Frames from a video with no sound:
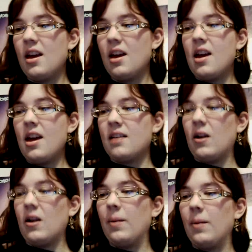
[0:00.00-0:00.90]
And it's
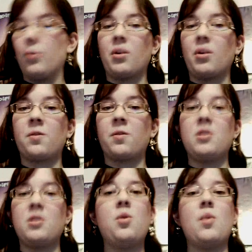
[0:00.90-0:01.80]
all about what works for
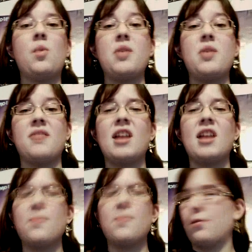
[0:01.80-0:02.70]
you, what you have
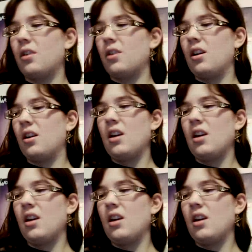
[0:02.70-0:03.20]
time for.